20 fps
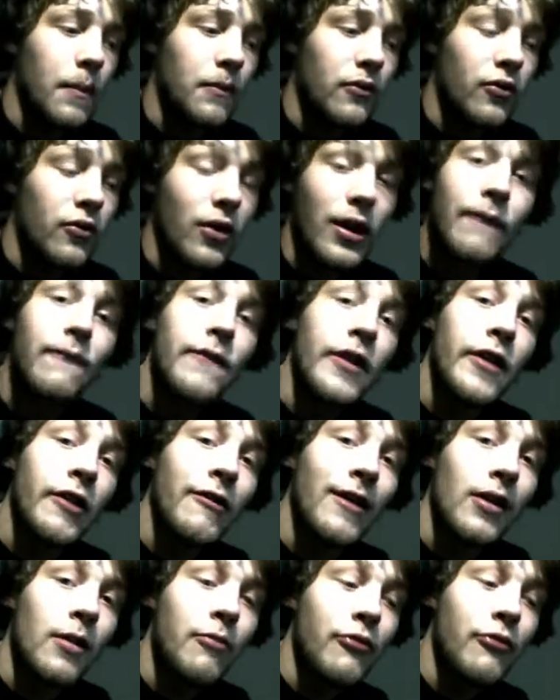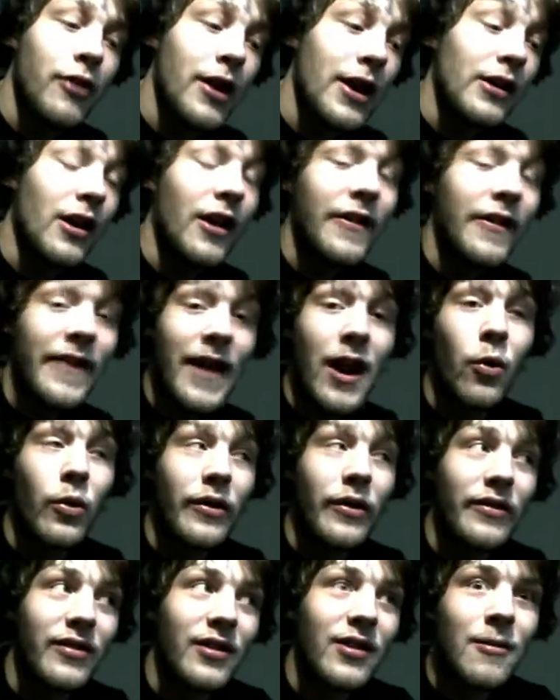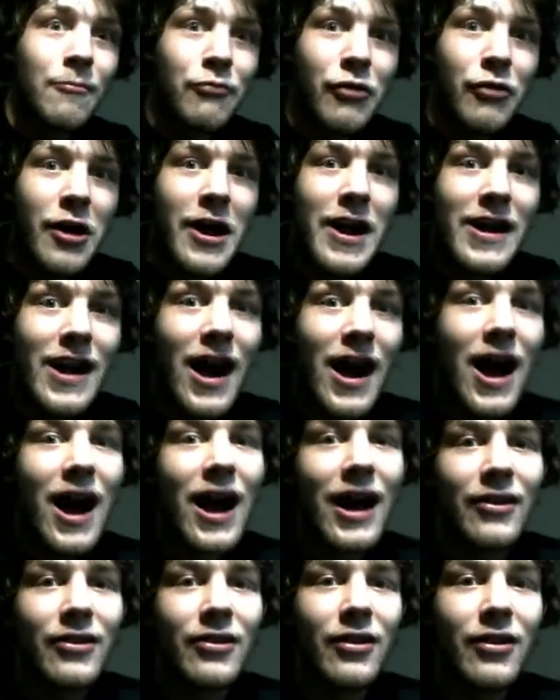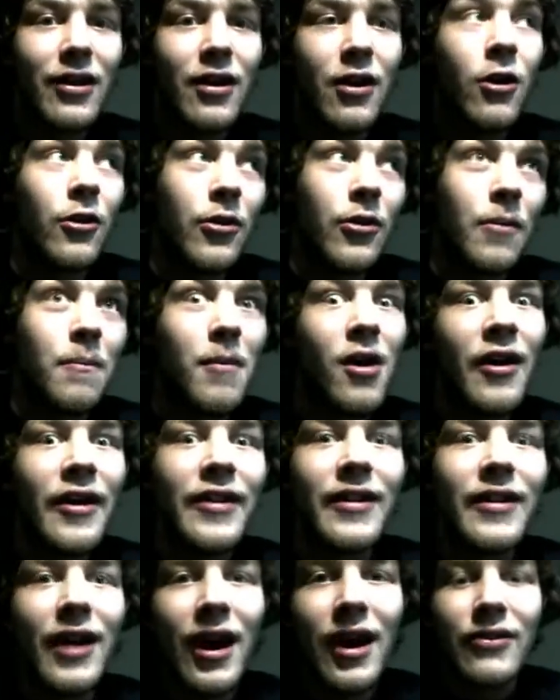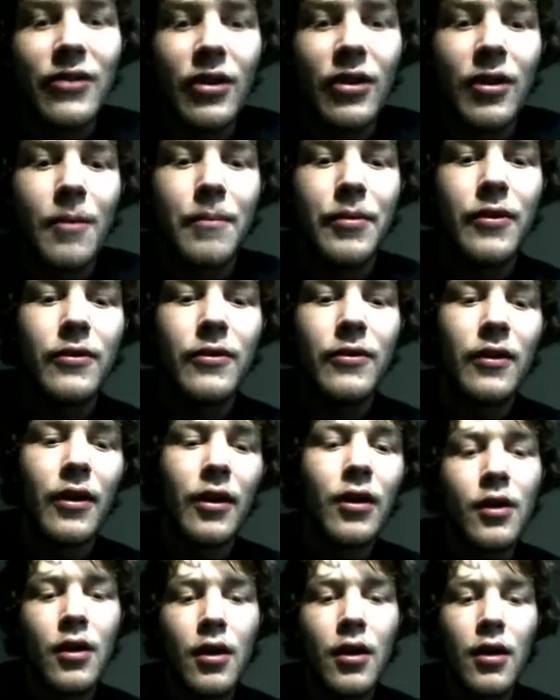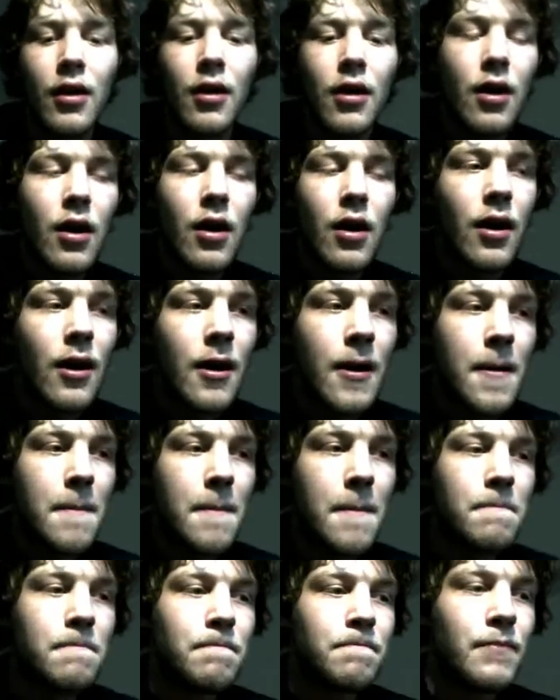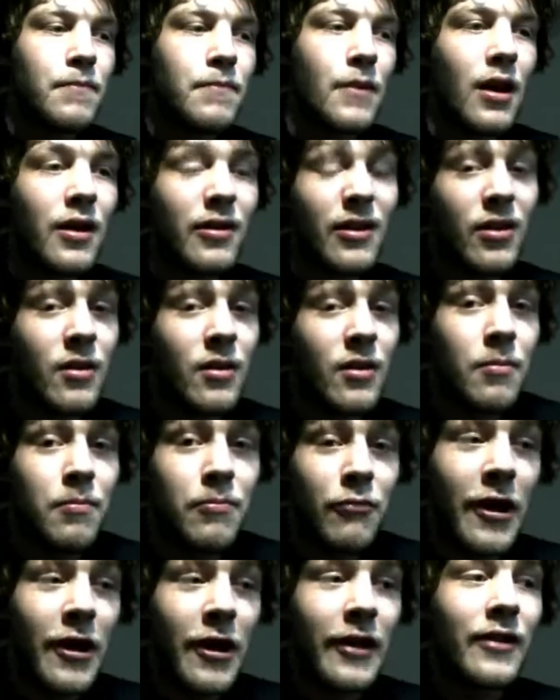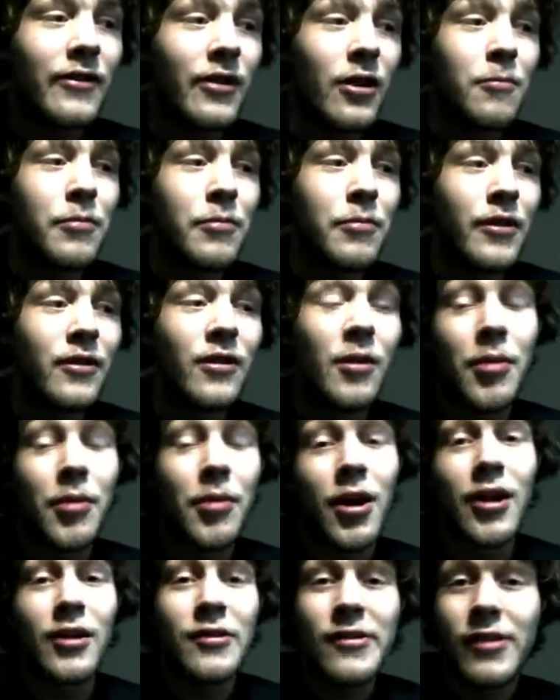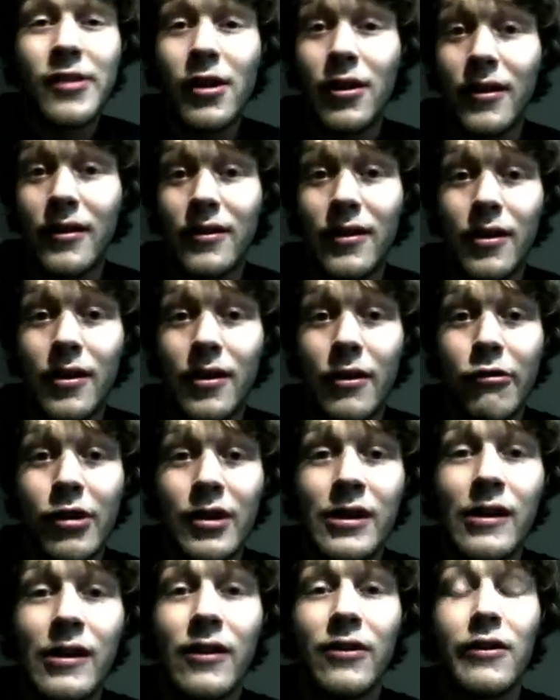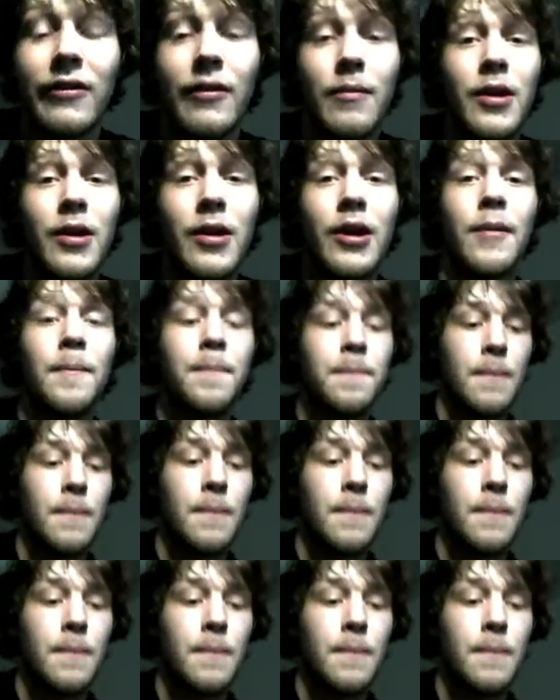try and figure out the brain, and now we see the brain or the mind as a computer. I think the brain is a computer, but I can certainly see the criticism here.